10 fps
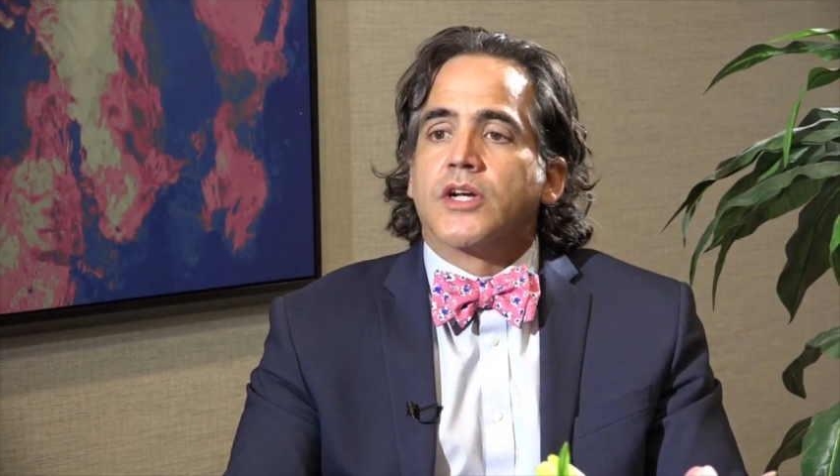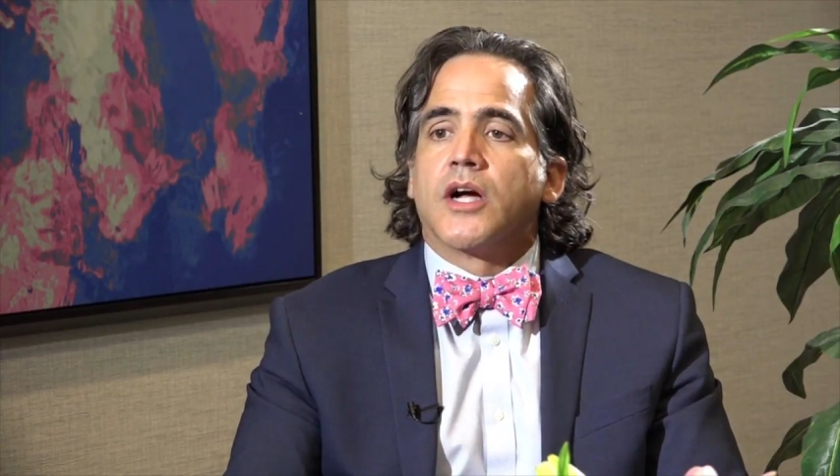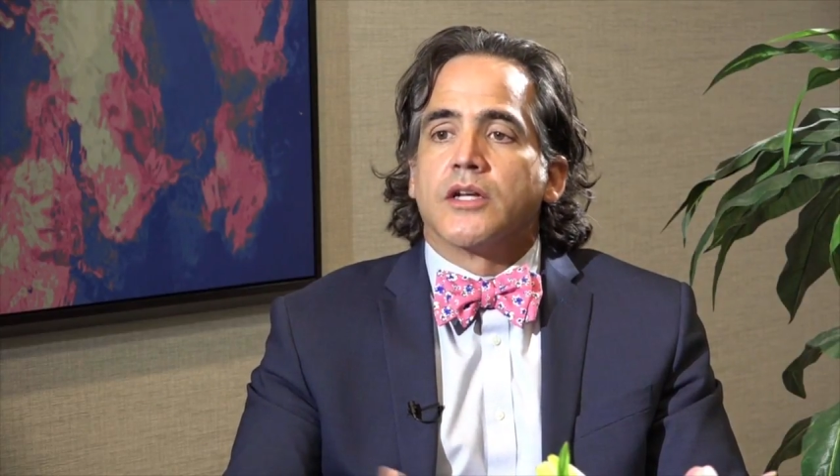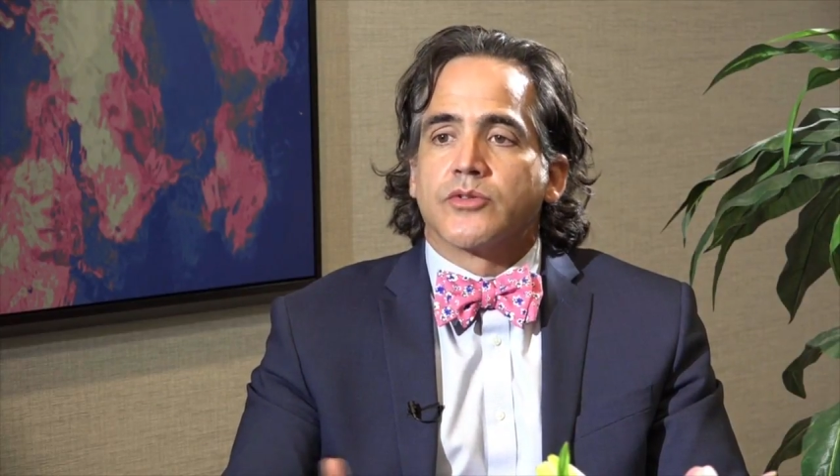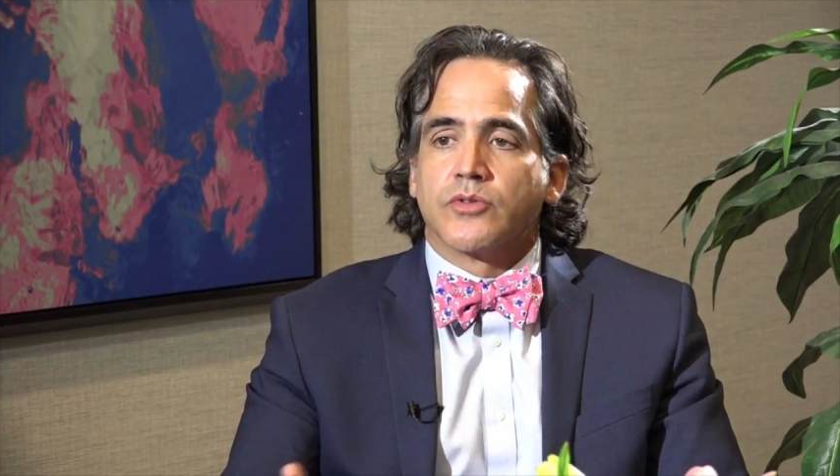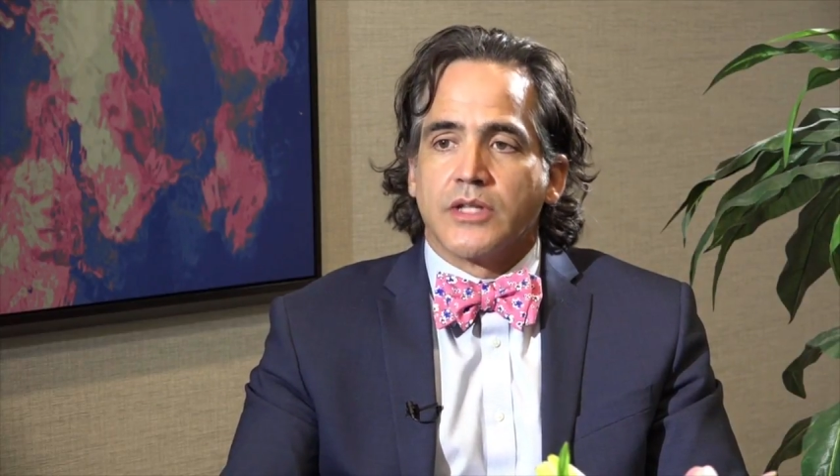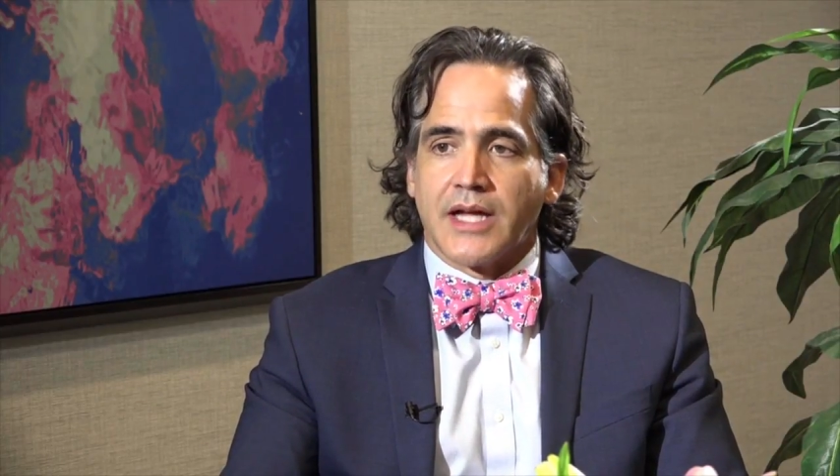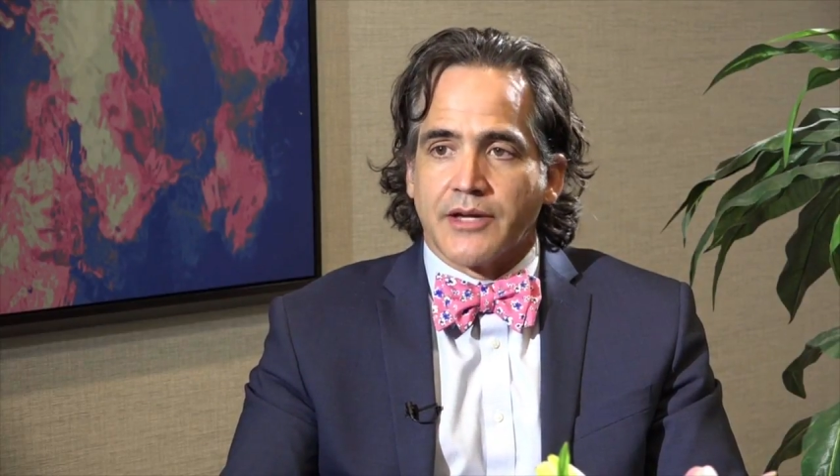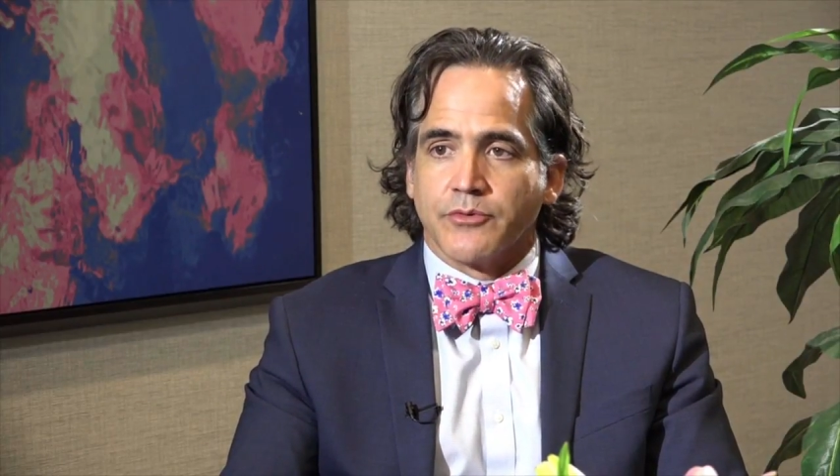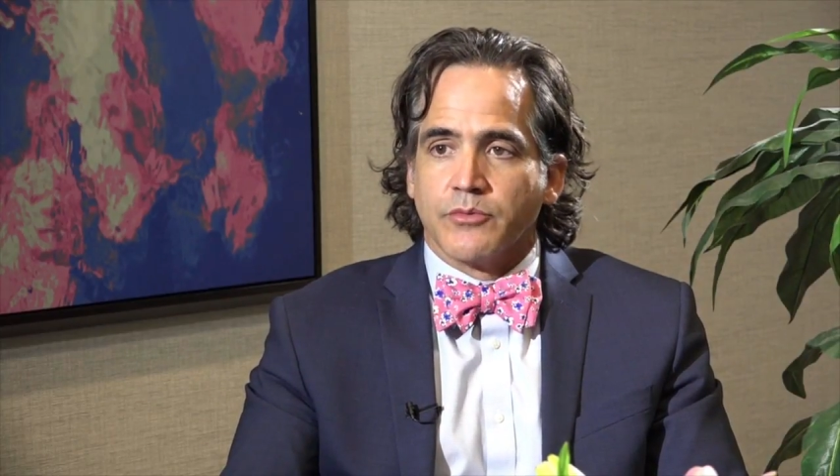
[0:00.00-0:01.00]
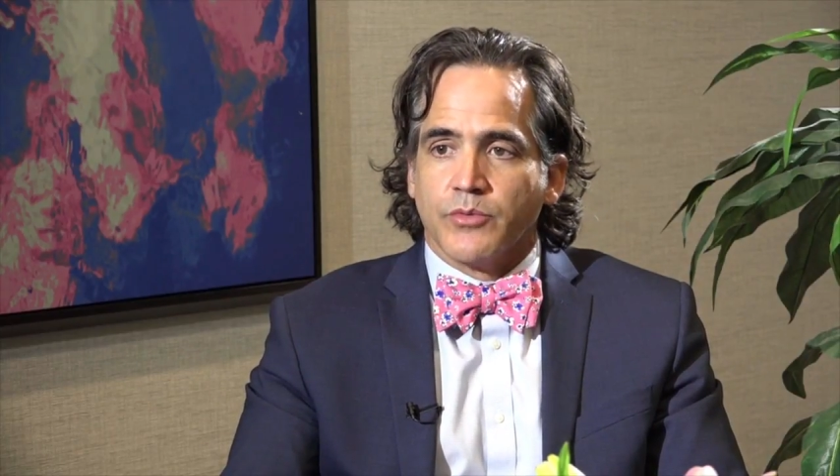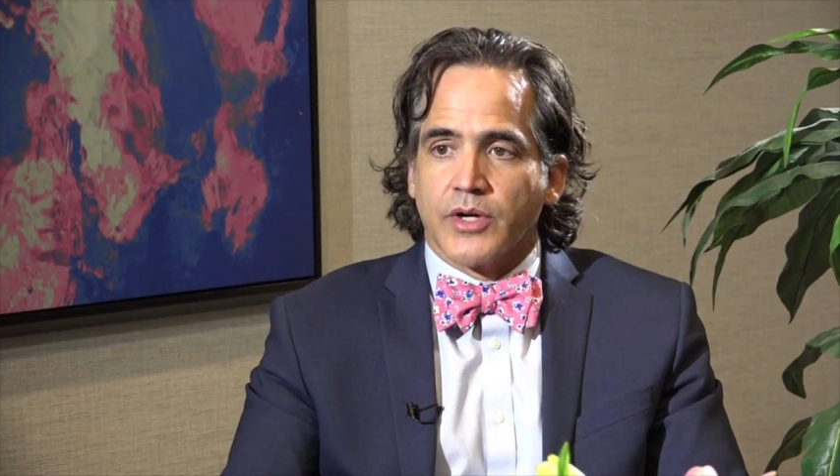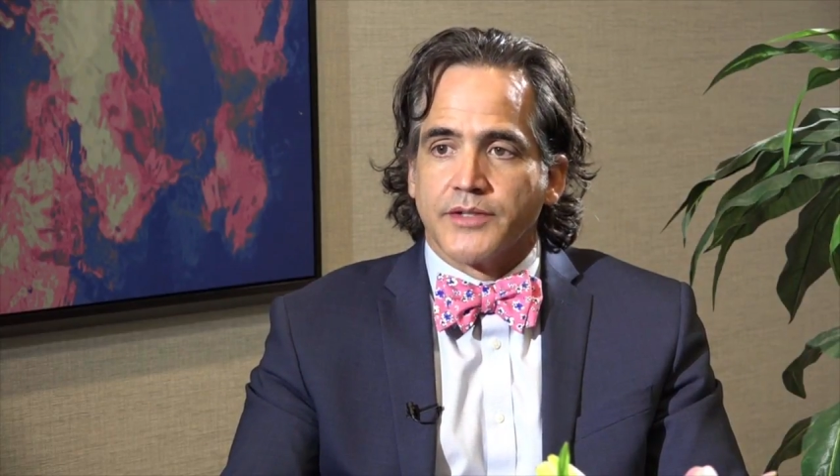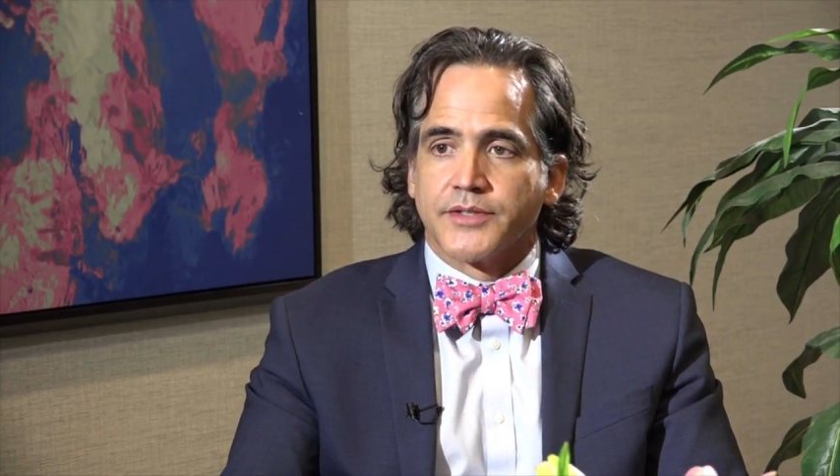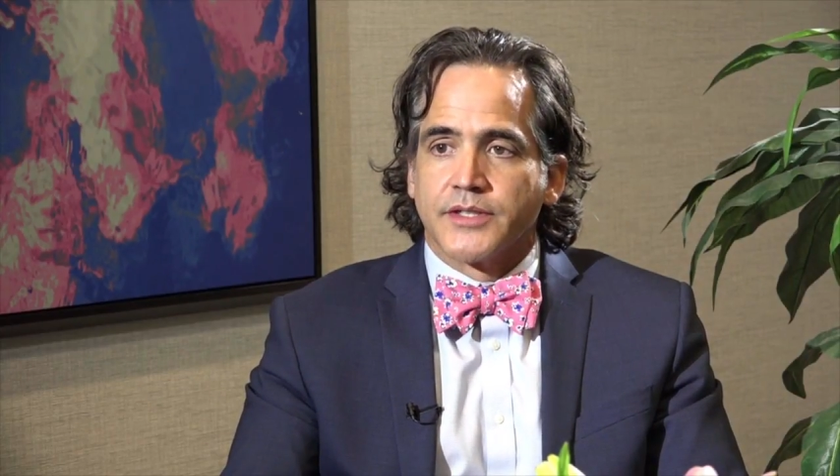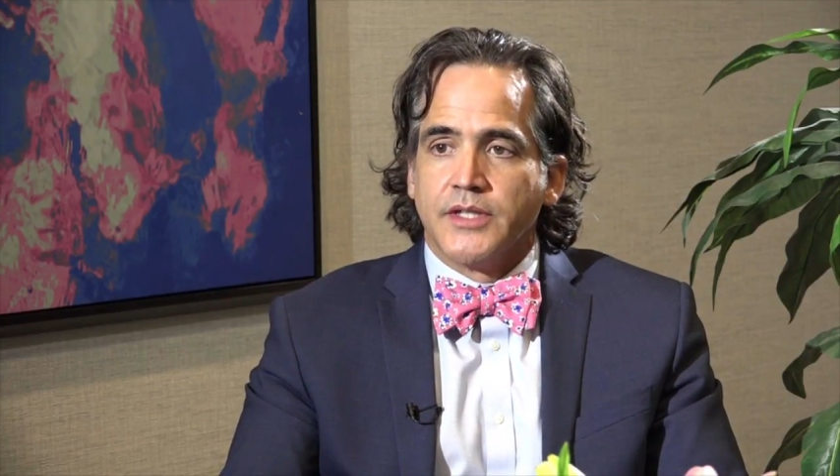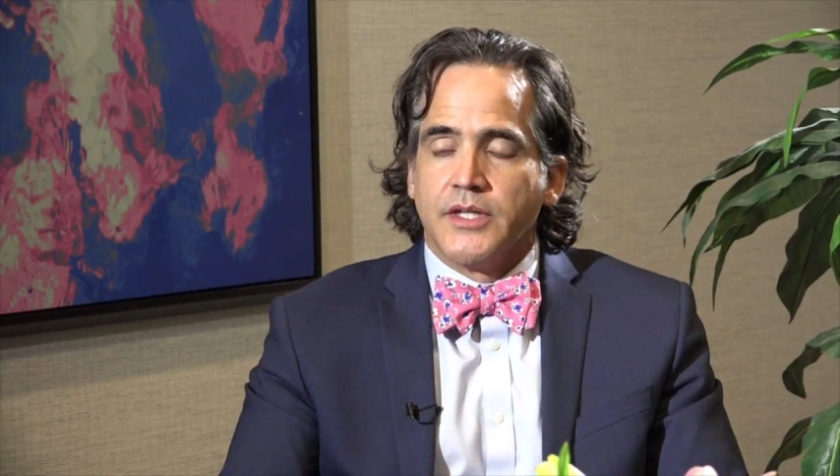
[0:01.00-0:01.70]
contralateral breast.